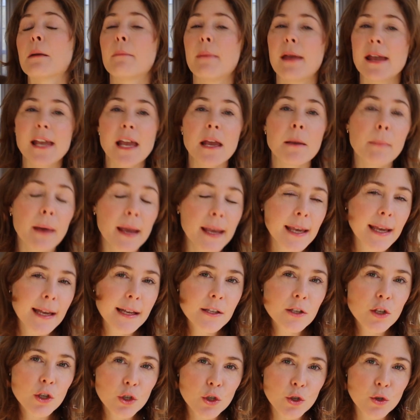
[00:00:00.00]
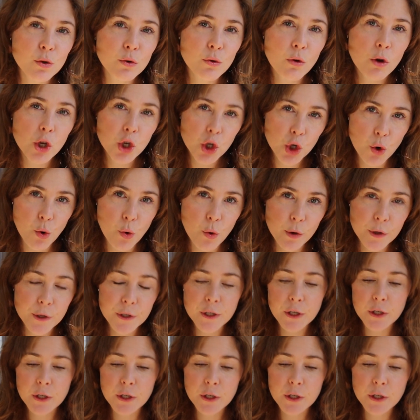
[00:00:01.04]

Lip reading: making my kids do chores.